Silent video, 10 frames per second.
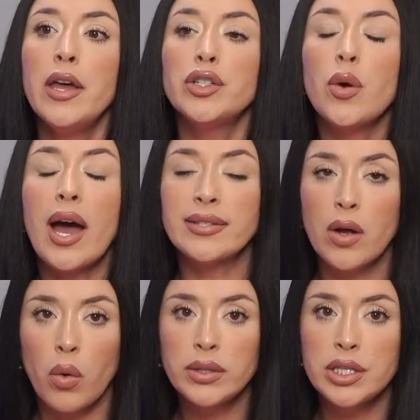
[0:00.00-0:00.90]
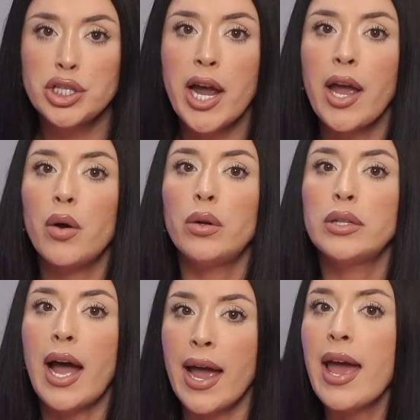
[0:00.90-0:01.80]
So, as the oldest
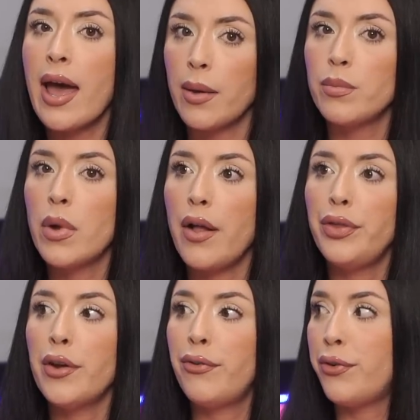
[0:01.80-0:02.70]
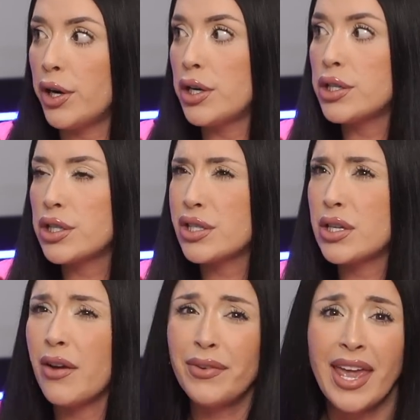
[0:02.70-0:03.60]
child, I am the first
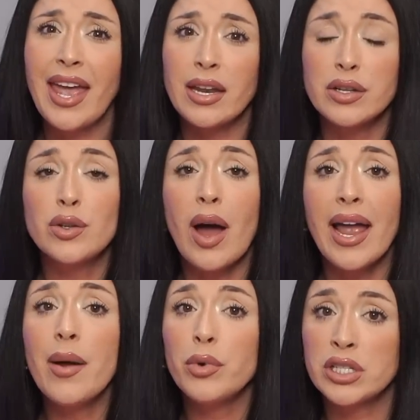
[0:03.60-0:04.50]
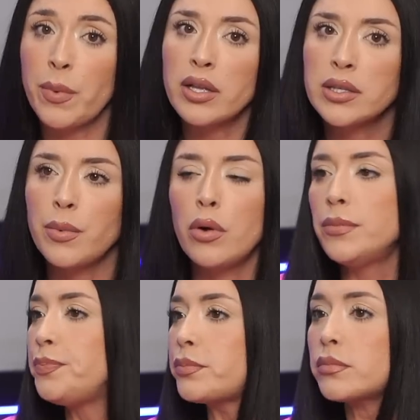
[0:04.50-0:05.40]
yeah. of kin. So, I am
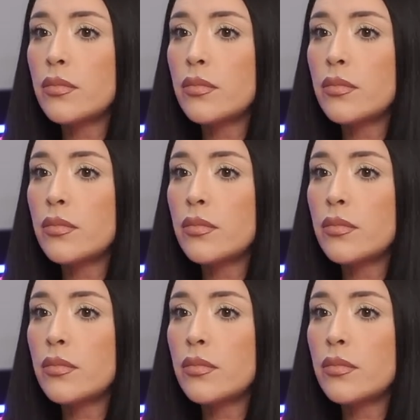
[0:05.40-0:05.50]
responsible